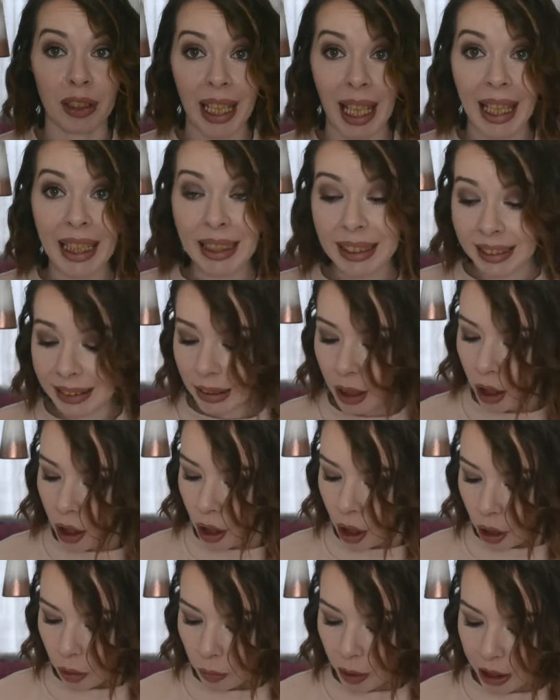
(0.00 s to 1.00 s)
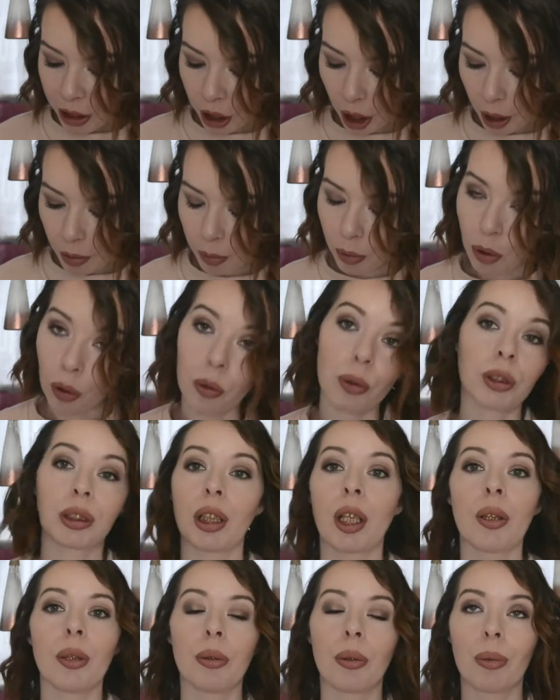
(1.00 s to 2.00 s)
case, which I
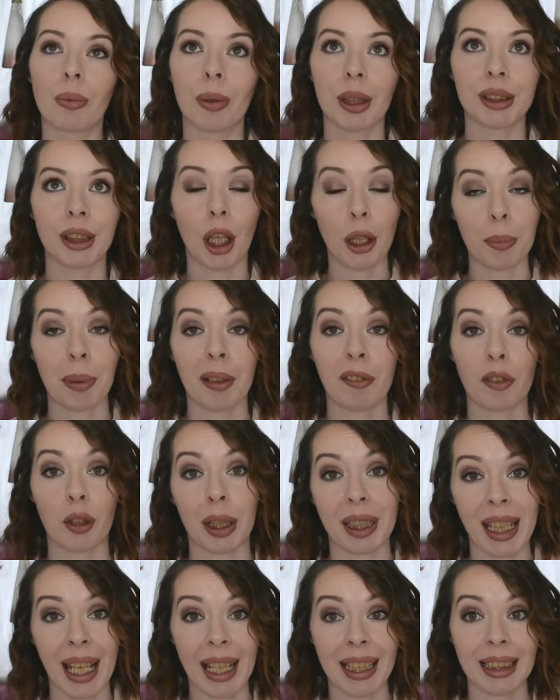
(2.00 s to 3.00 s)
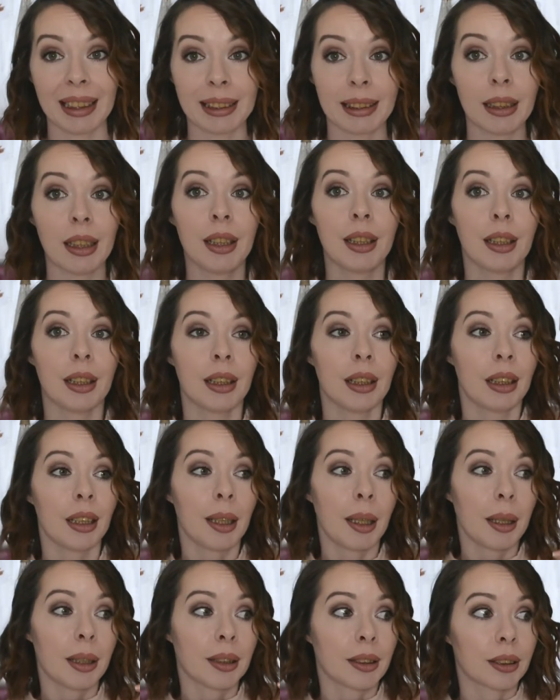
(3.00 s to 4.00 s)
also was hoping for a case.
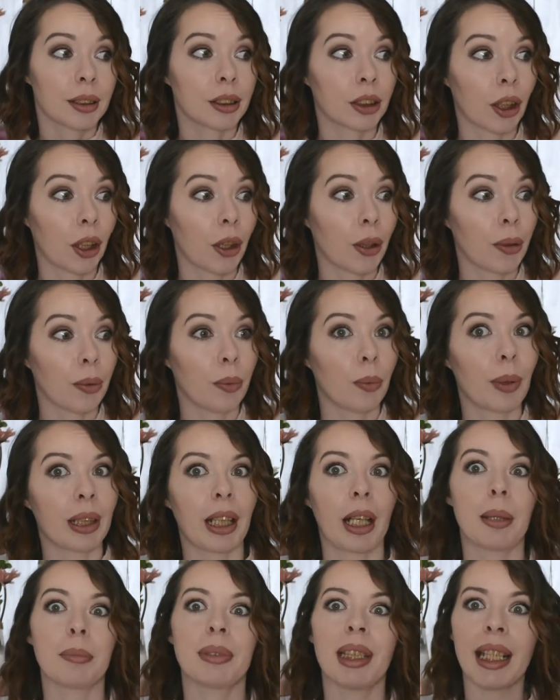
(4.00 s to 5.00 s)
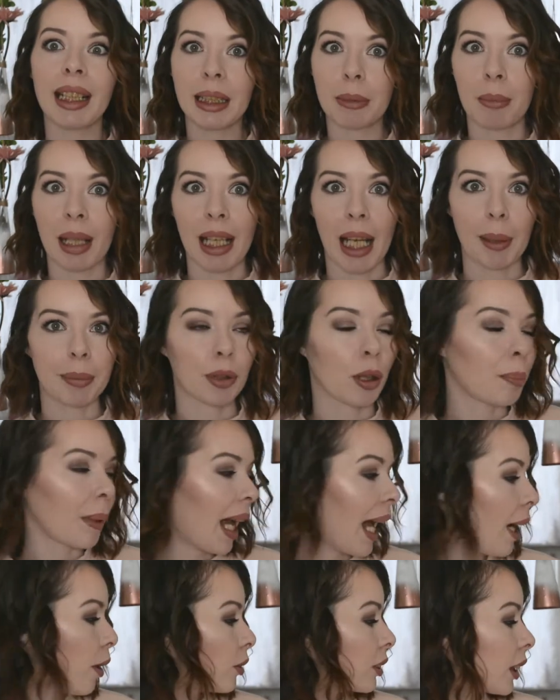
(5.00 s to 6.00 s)
So when I'm taking my laptop
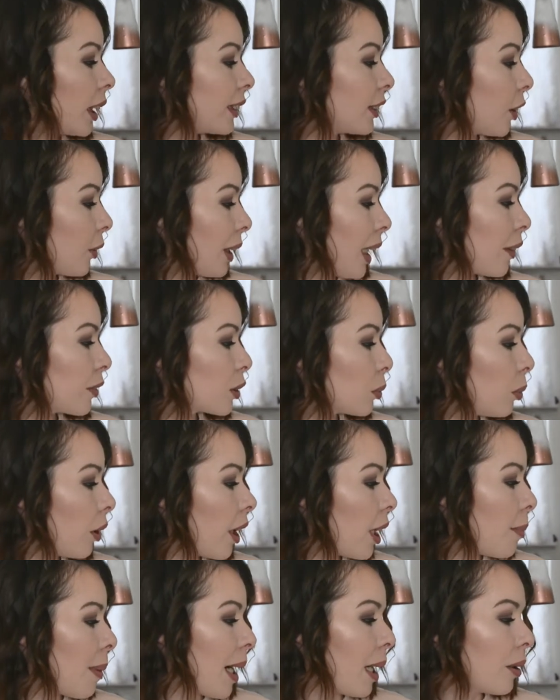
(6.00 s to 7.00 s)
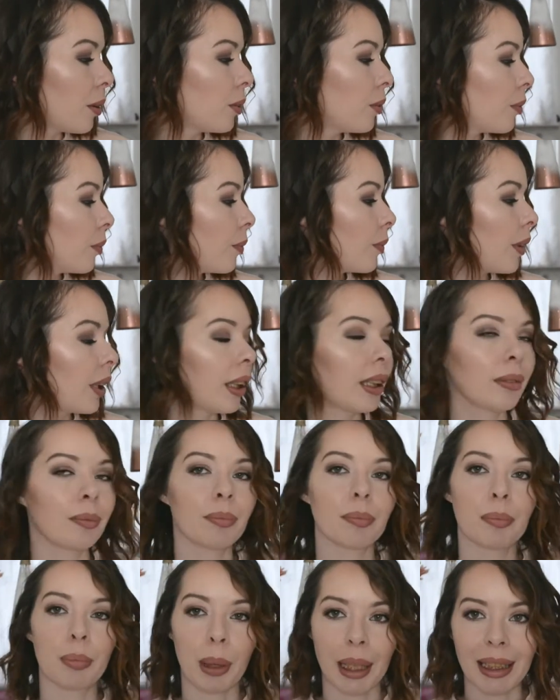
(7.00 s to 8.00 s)
out, I don't have to worry about
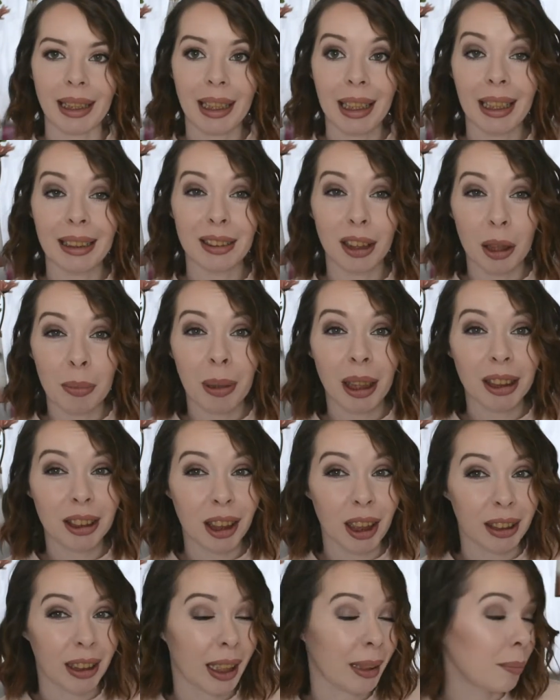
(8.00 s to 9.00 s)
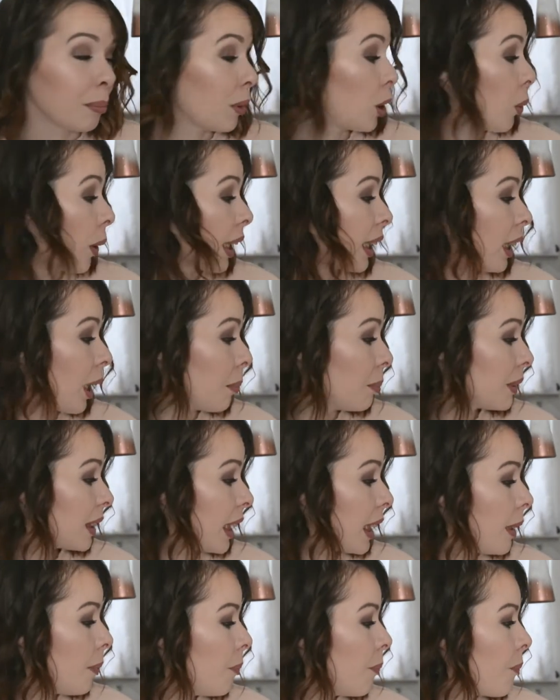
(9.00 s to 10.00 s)
breaking it so much because I'm quite
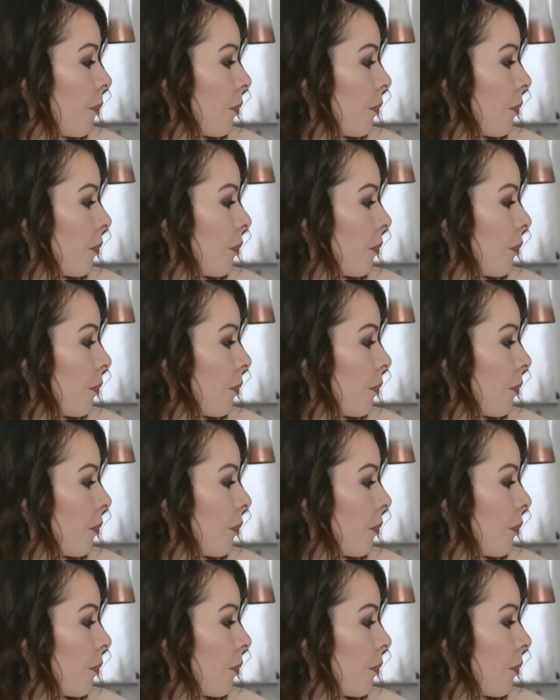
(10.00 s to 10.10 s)
clumsy.